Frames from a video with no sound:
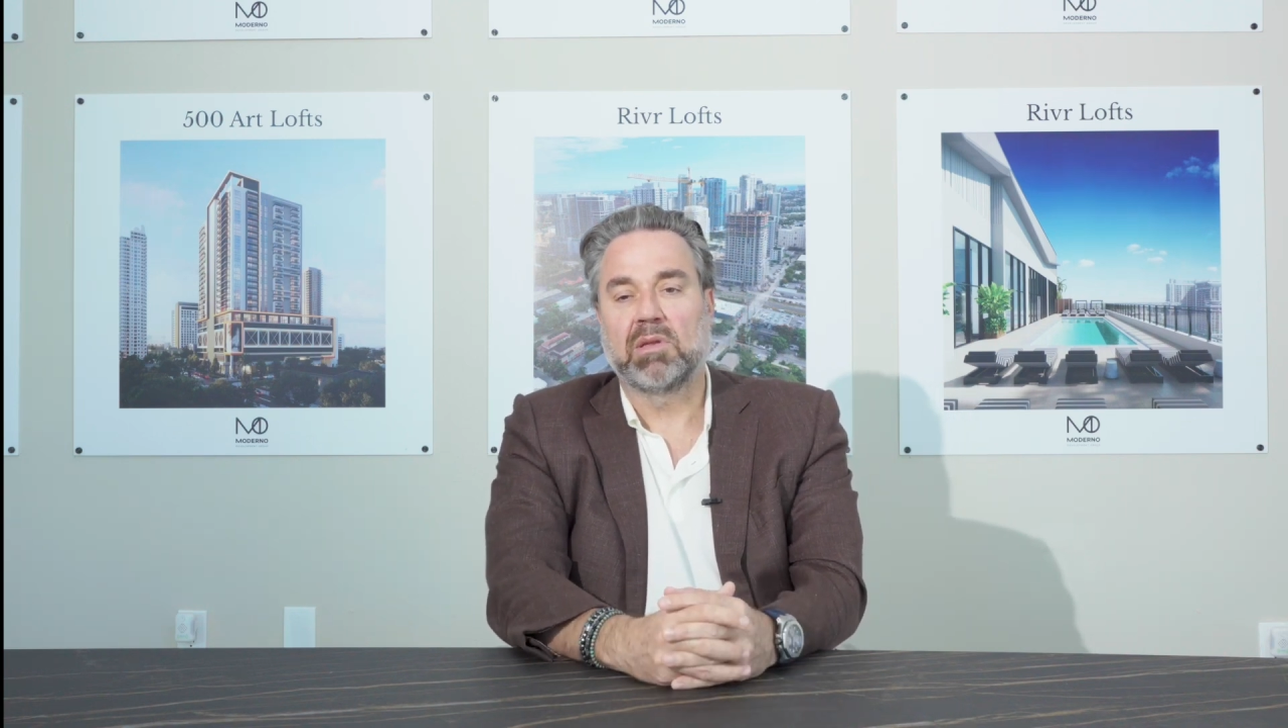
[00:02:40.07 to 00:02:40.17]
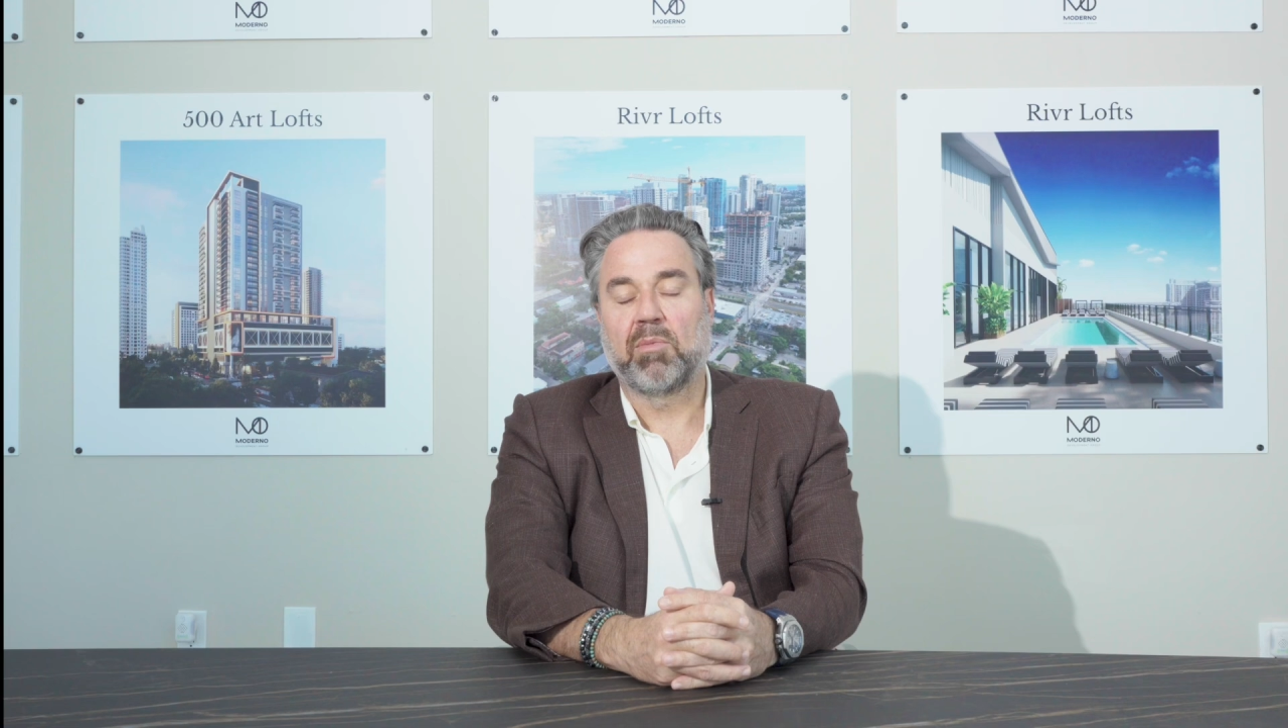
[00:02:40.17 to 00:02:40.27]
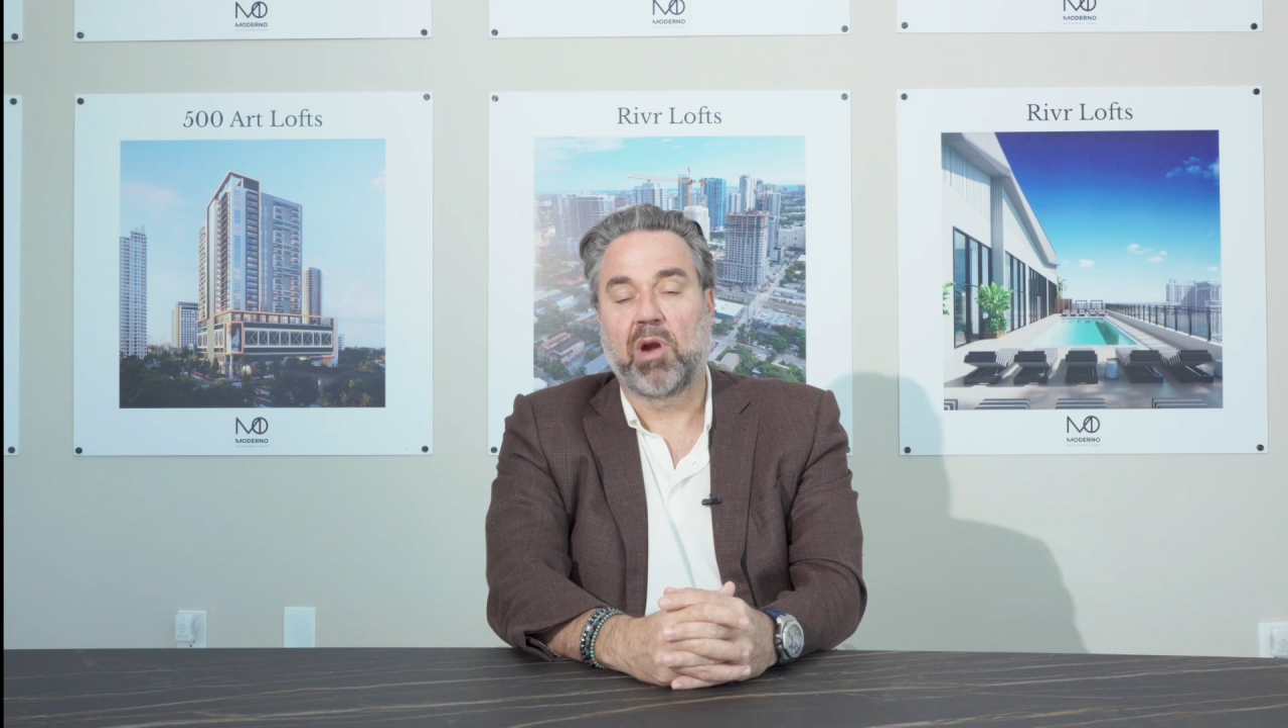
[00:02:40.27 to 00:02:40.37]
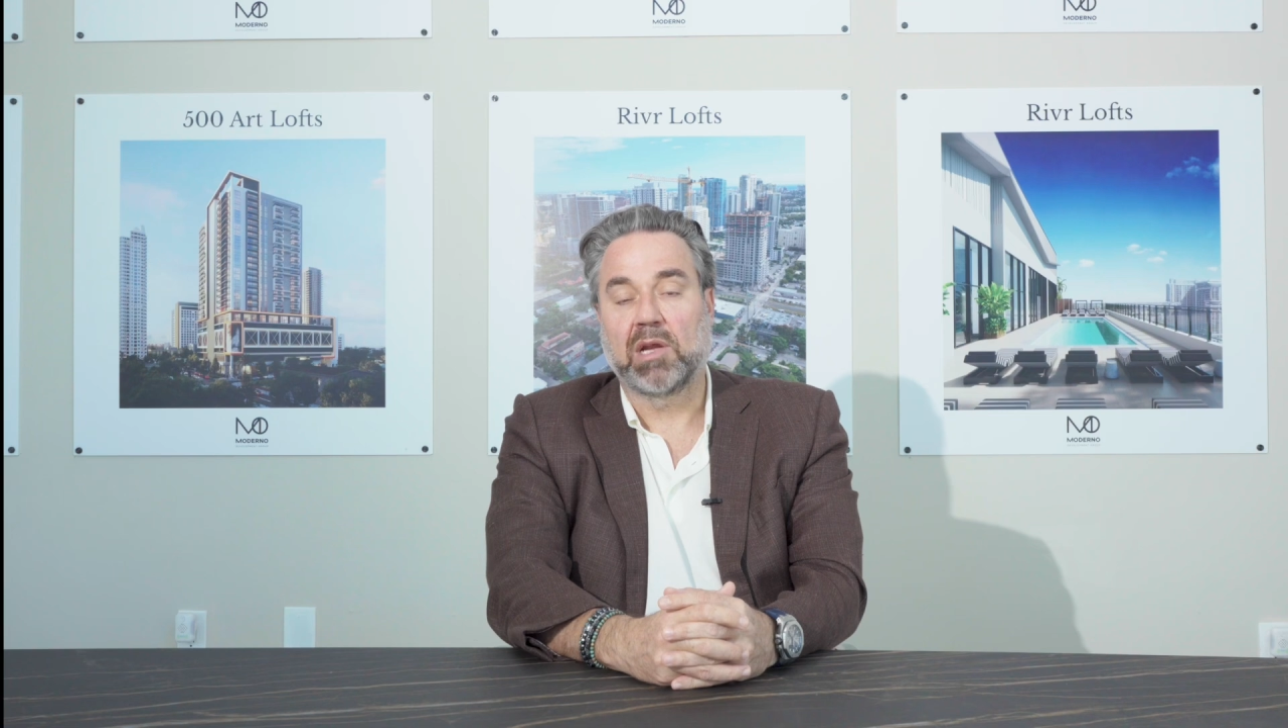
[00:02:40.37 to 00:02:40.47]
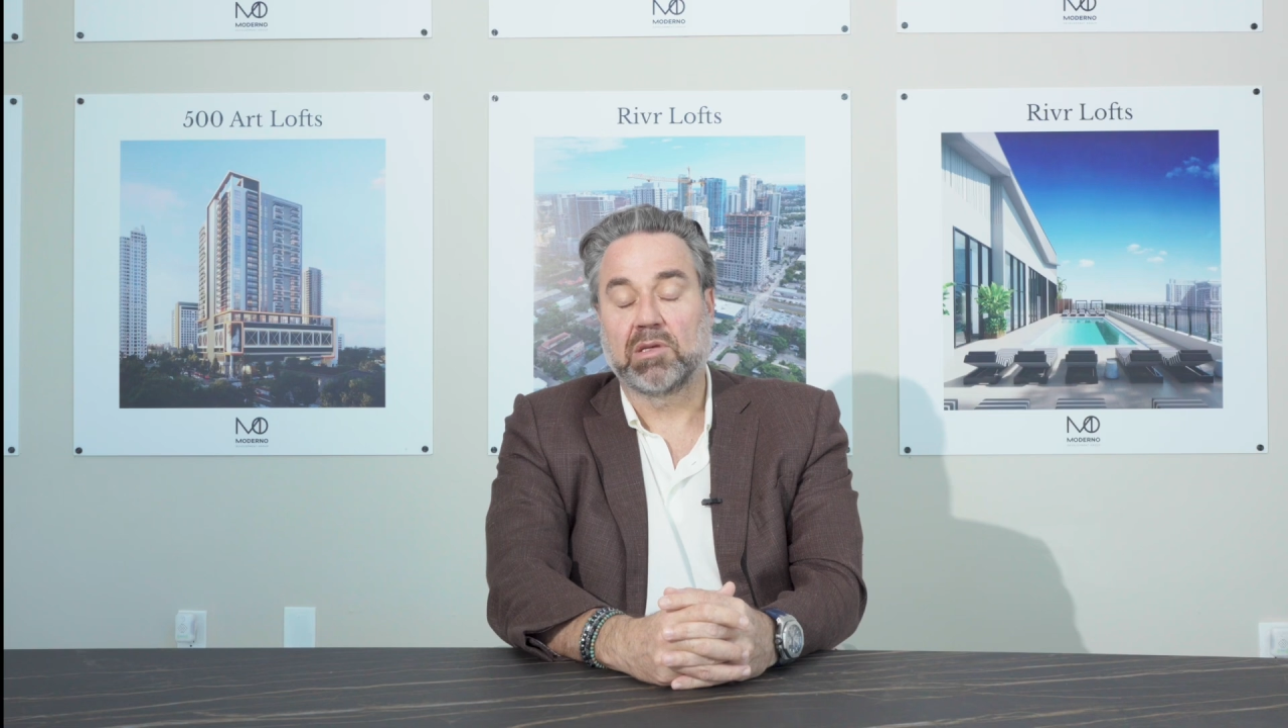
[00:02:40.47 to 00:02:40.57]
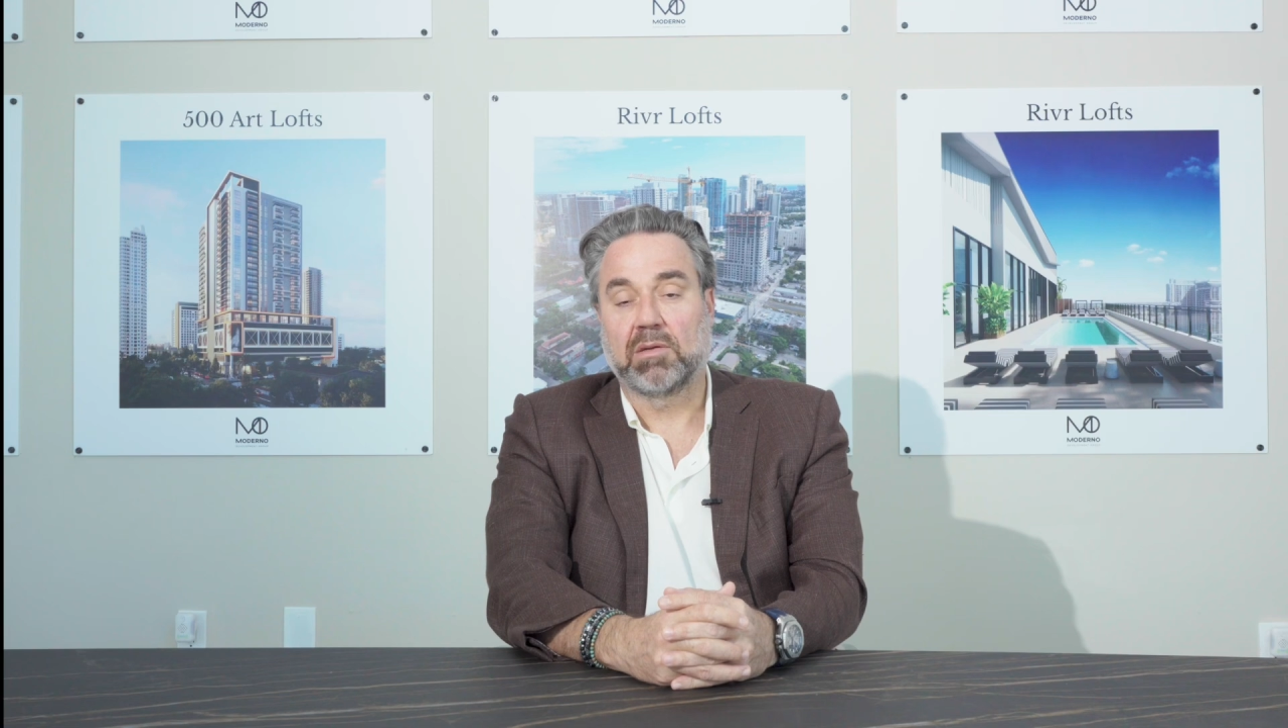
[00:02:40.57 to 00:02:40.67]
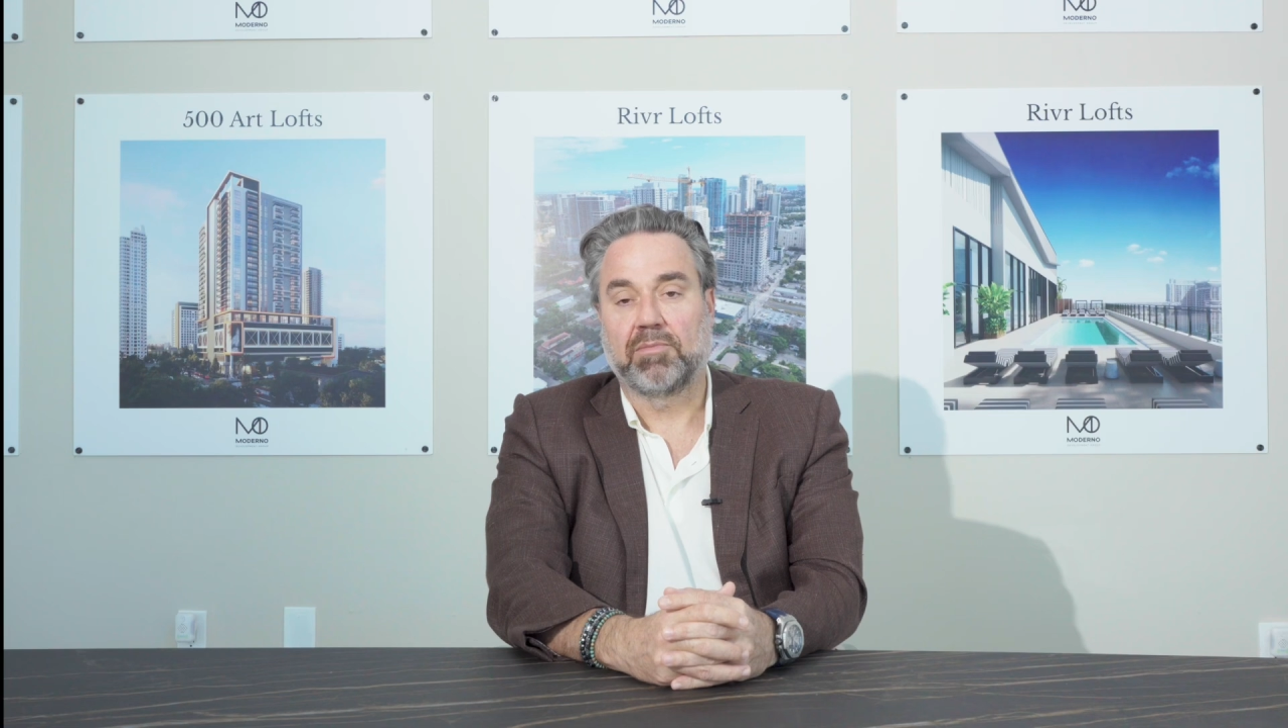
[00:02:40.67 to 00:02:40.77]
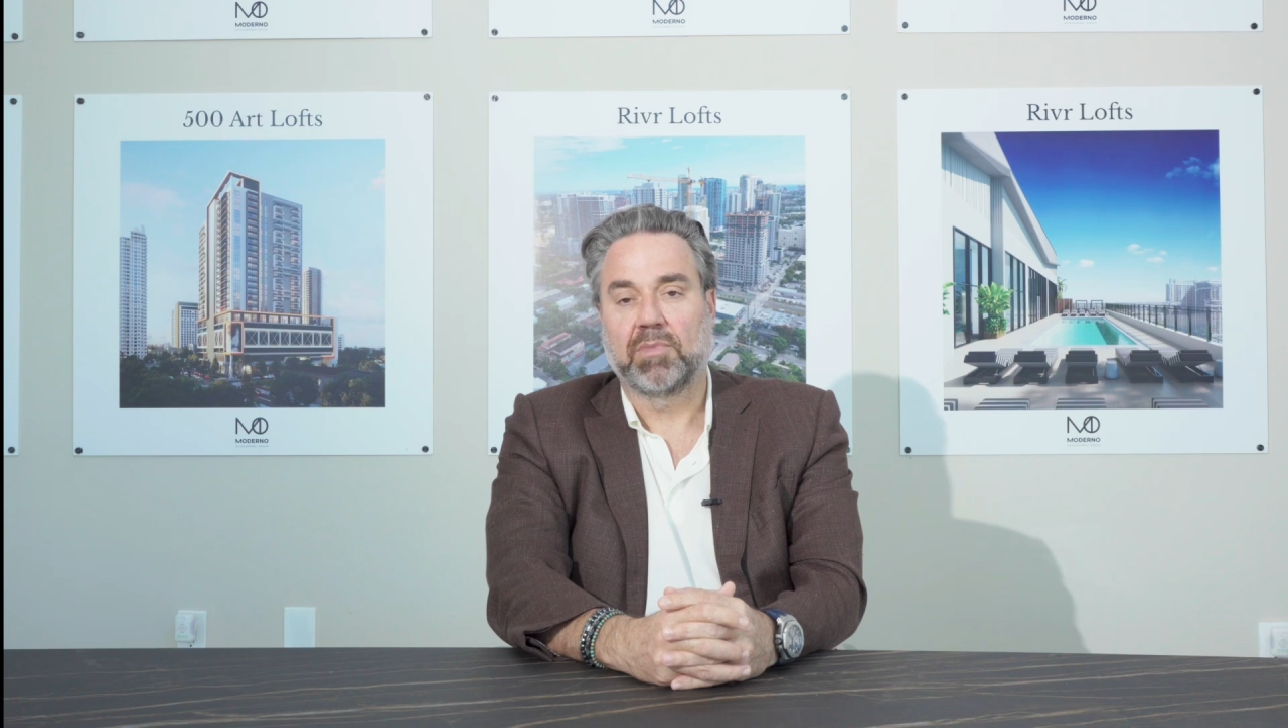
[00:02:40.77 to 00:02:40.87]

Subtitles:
the project.